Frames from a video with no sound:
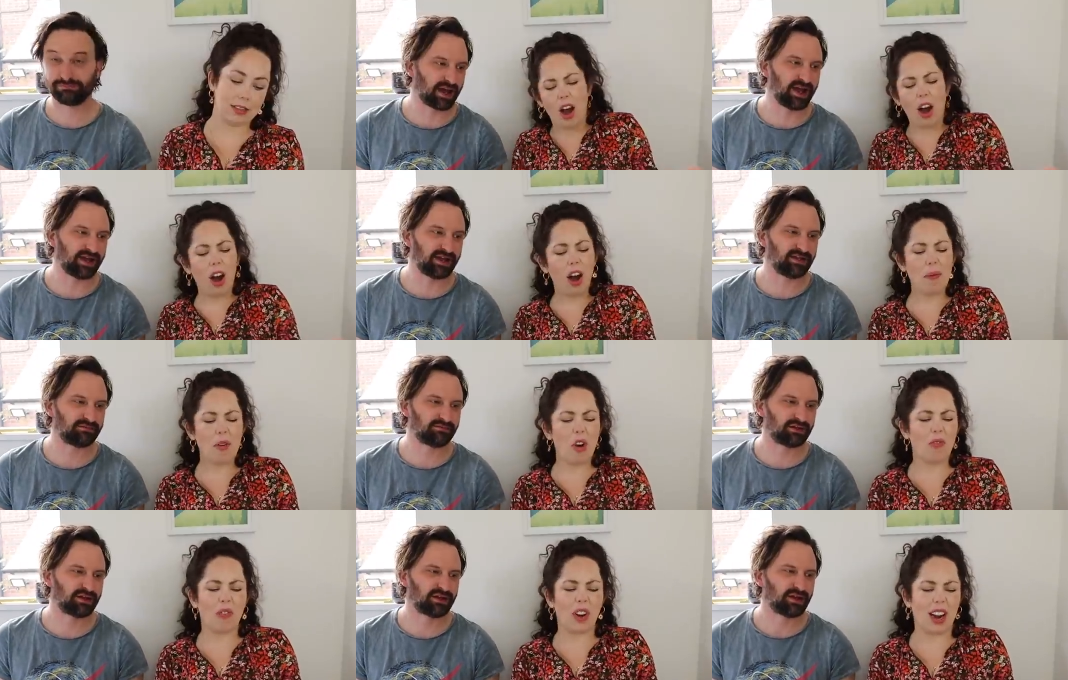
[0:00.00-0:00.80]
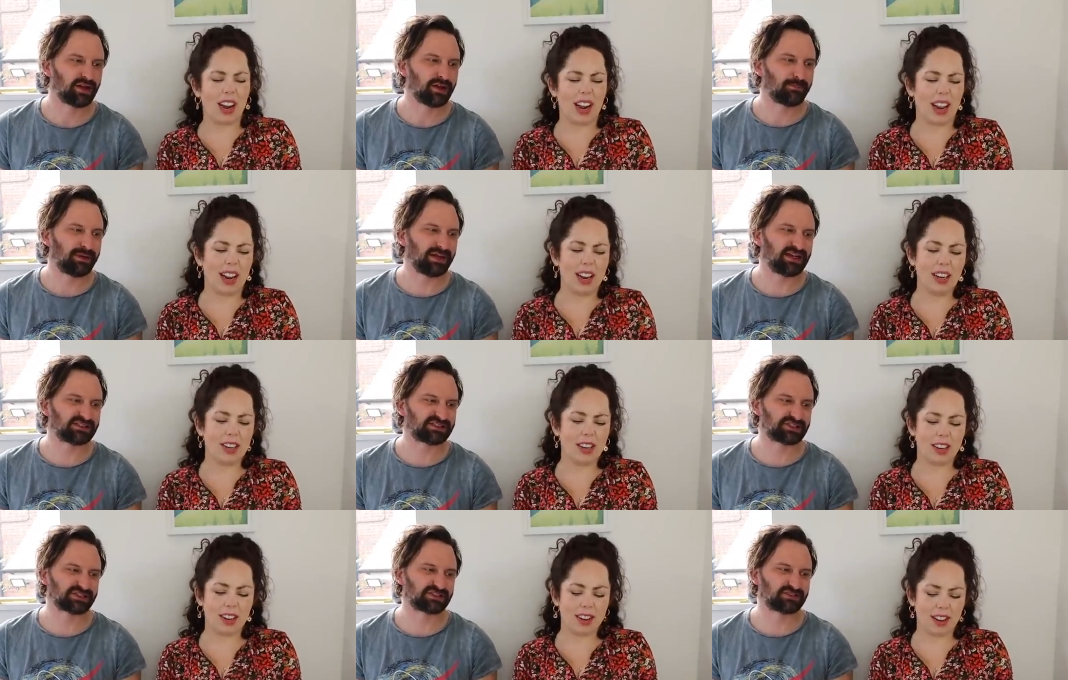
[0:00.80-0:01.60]
Speaker 1: Okay. I'm not really. But
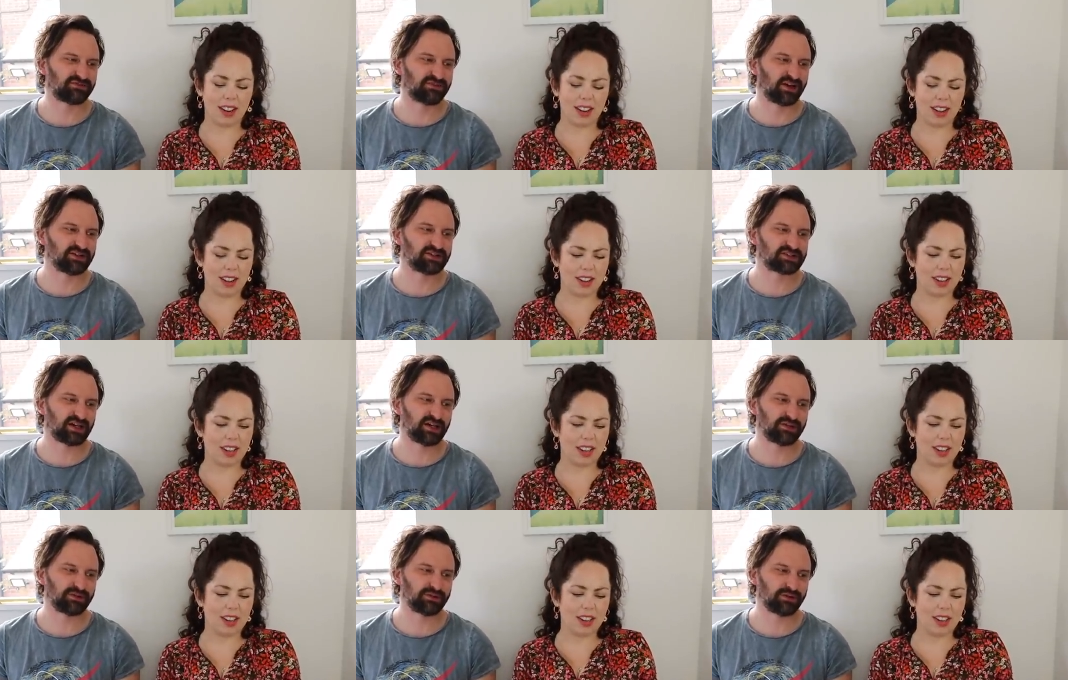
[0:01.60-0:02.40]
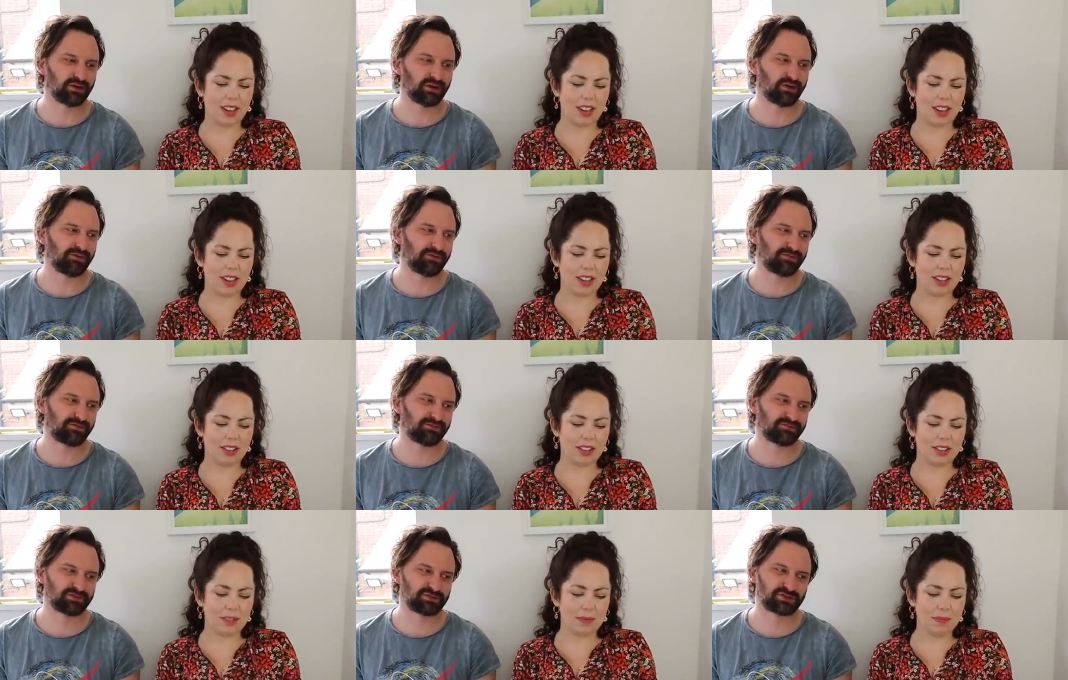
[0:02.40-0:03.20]
it's just a photo of
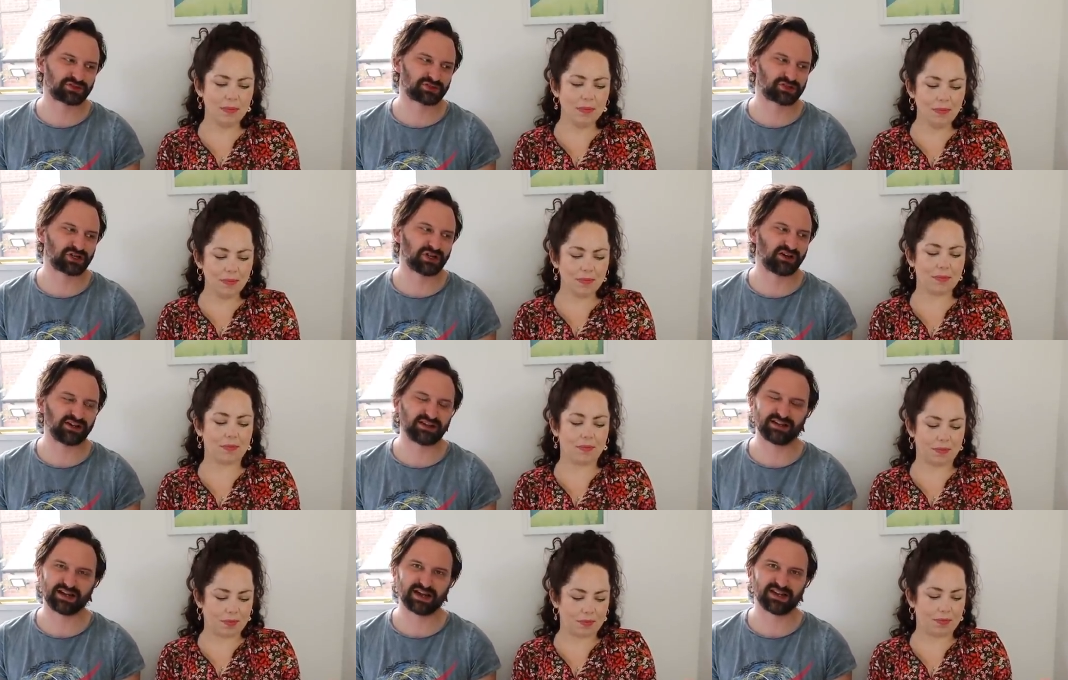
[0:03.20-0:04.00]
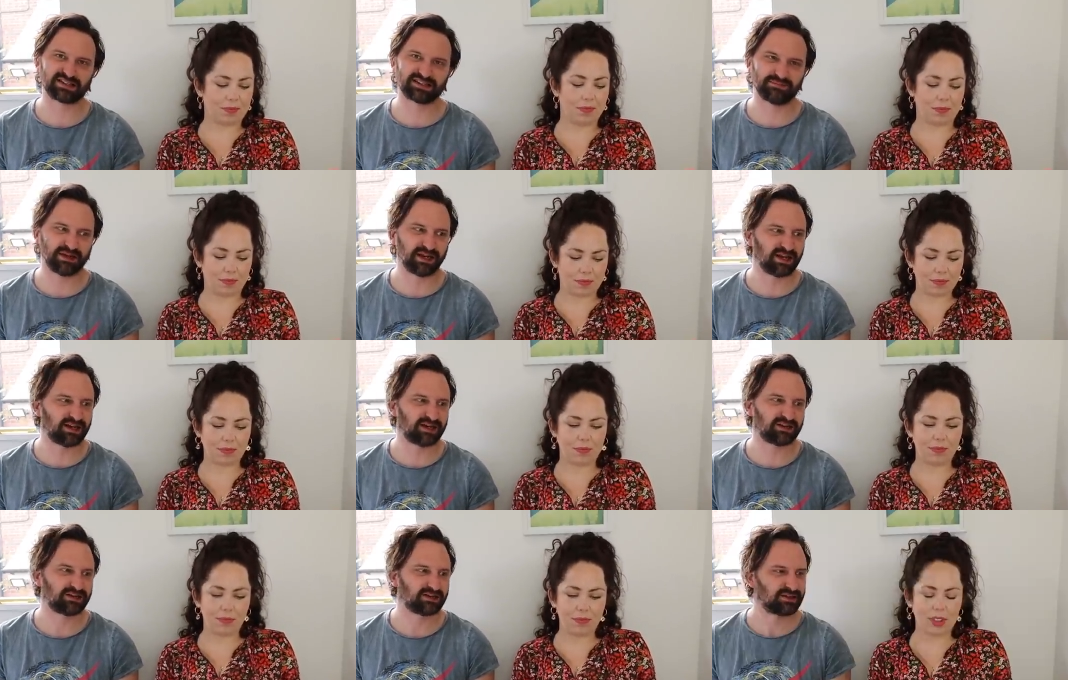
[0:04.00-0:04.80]
Charlie the
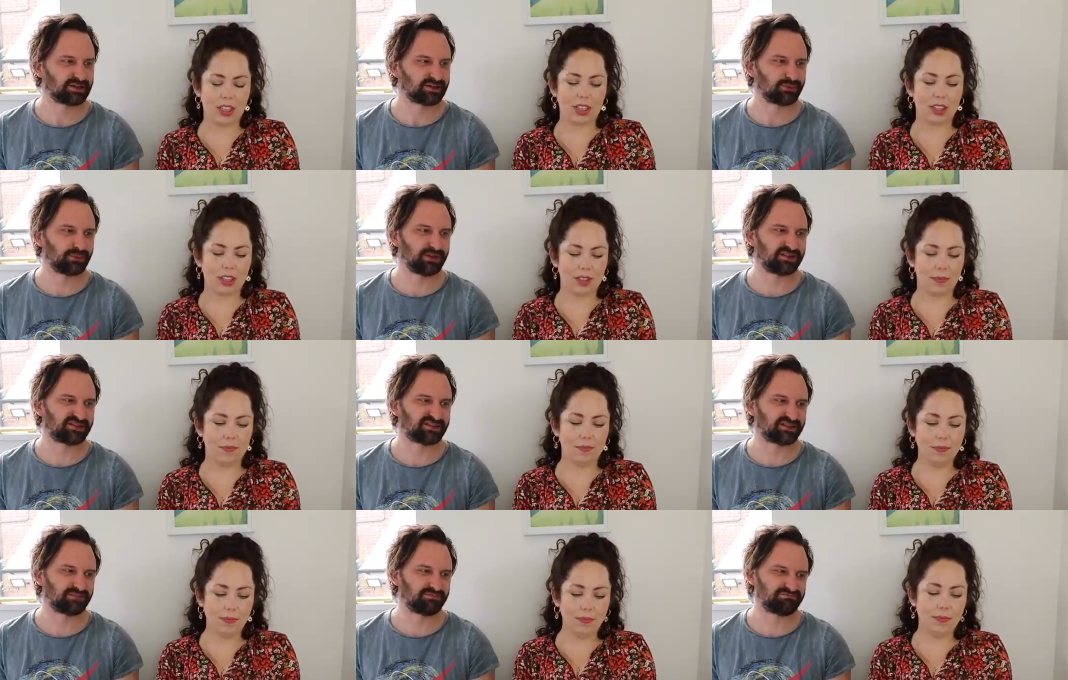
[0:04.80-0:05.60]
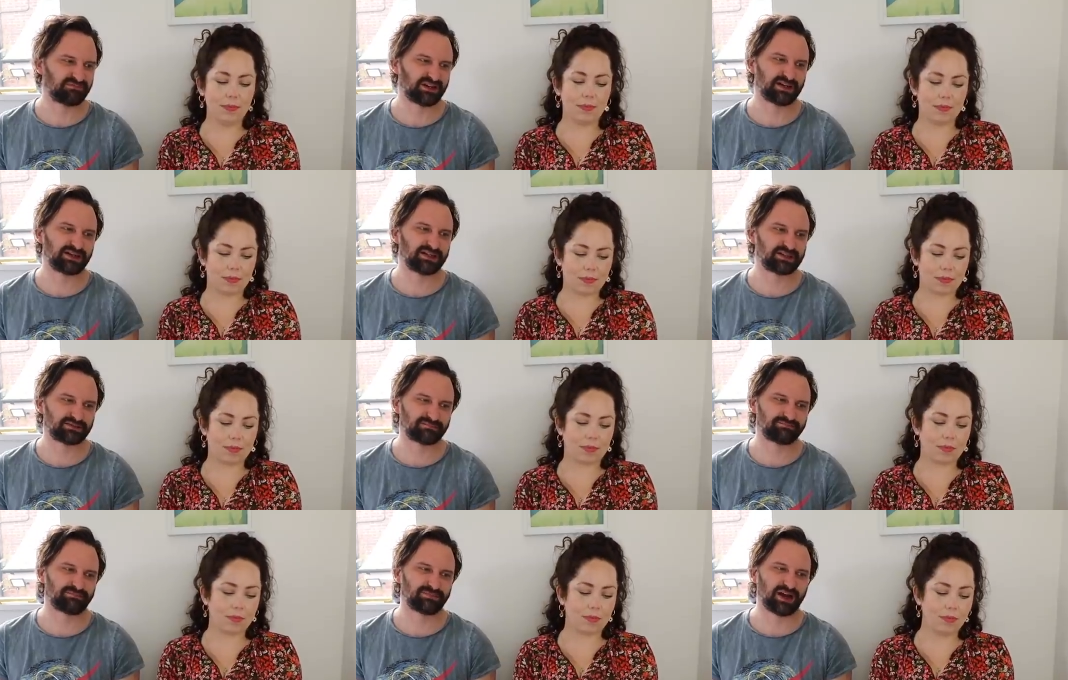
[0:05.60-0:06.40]
caterpillar with some like
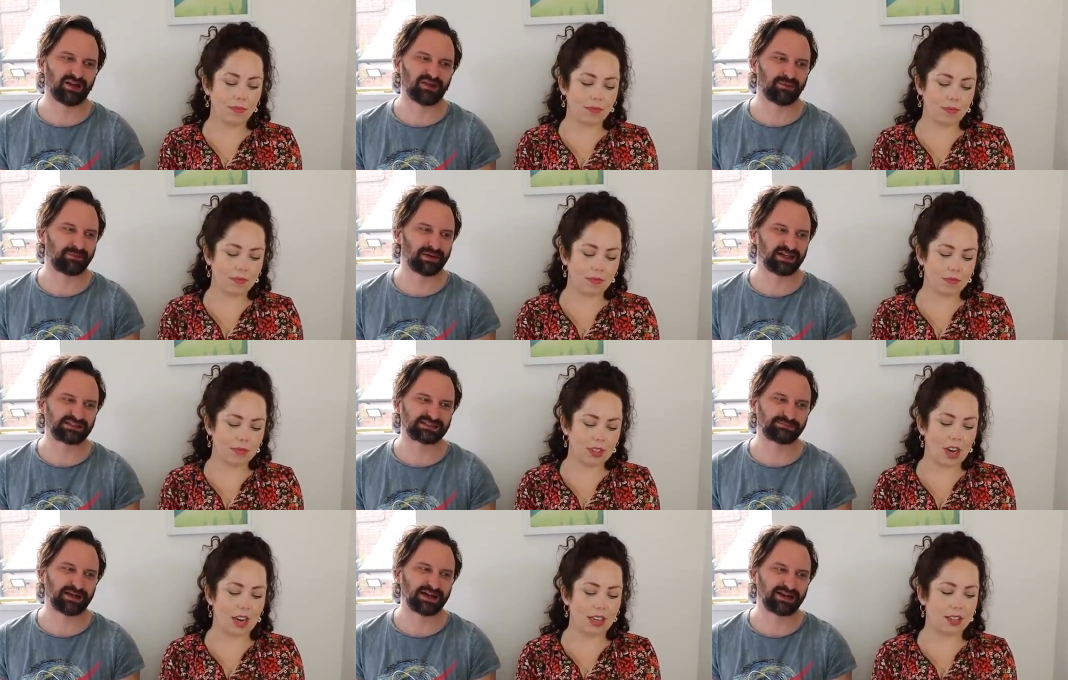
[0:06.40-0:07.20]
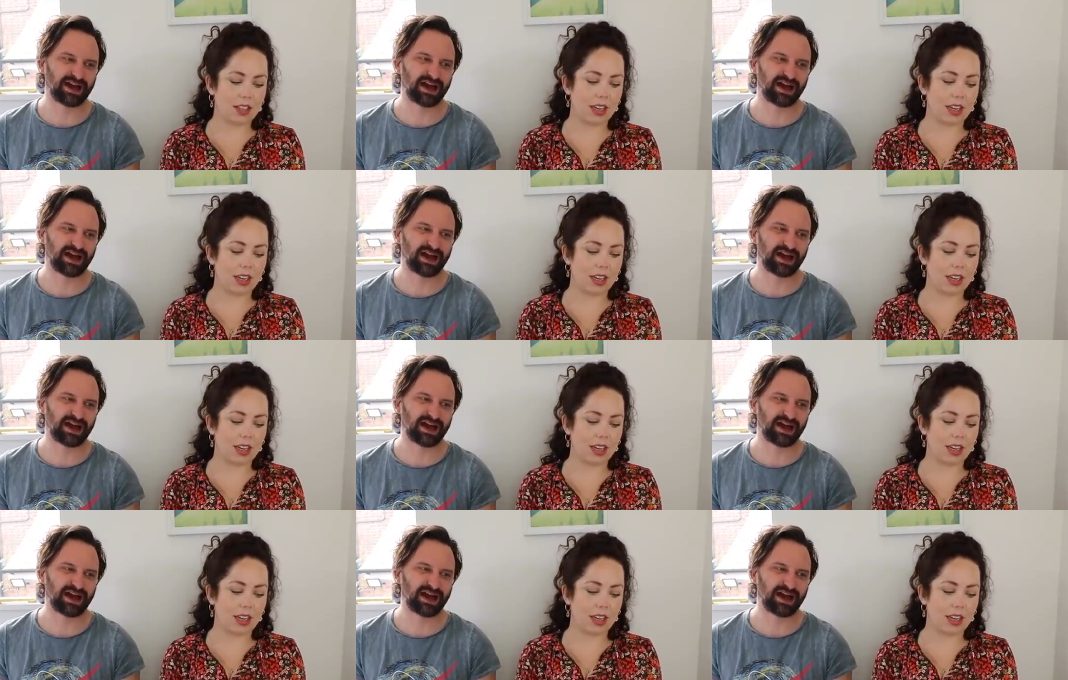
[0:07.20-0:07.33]
other bits made icing.